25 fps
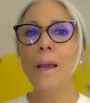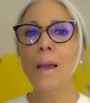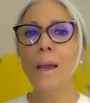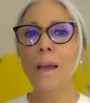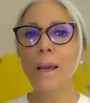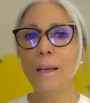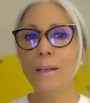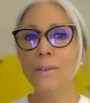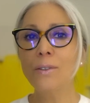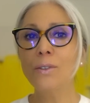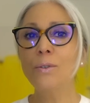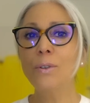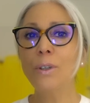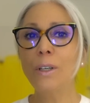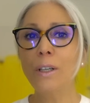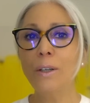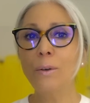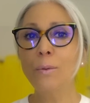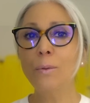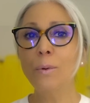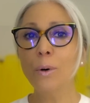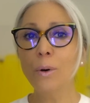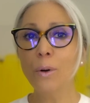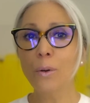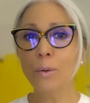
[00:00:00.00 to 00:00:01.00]
is really
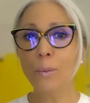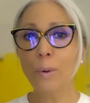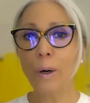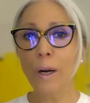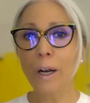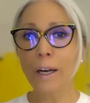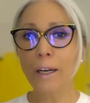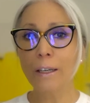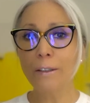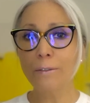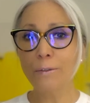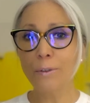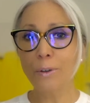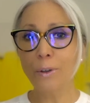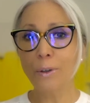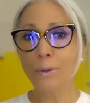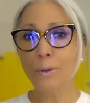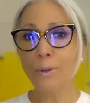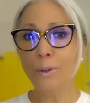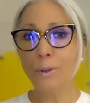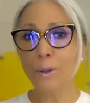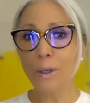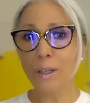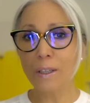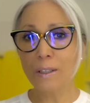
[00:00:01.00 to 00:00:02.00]
worthwhile for you
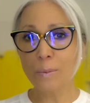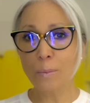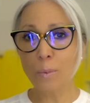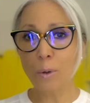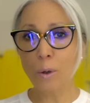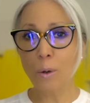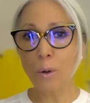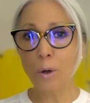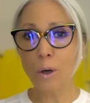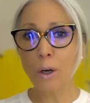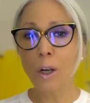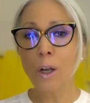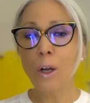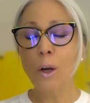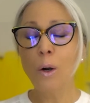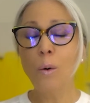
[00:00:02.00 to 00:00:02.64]
to explore.